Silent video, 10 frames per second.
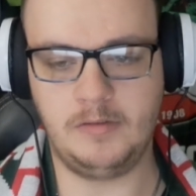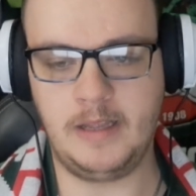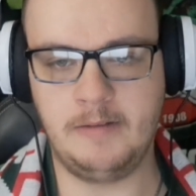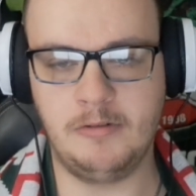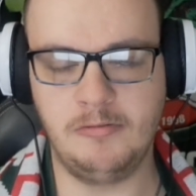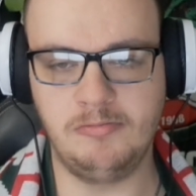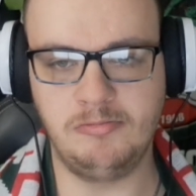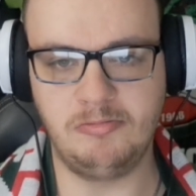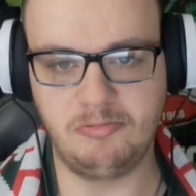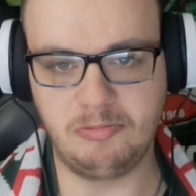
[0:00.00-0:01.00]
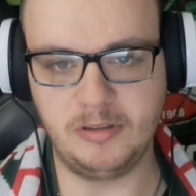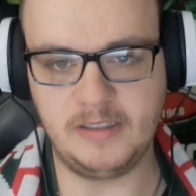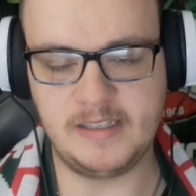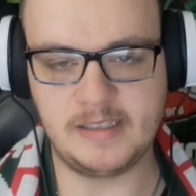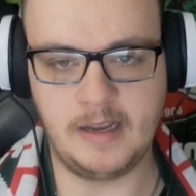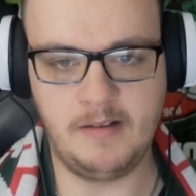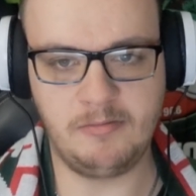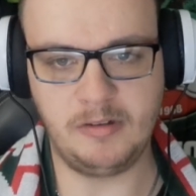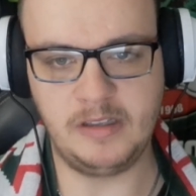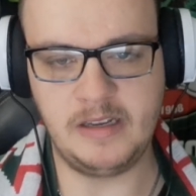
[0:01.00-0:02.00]
they were
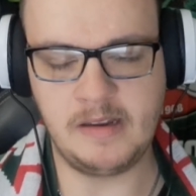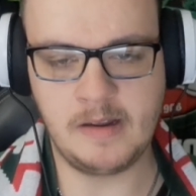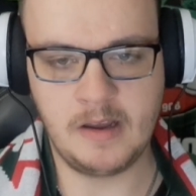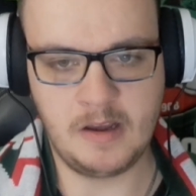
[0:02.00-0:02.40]
really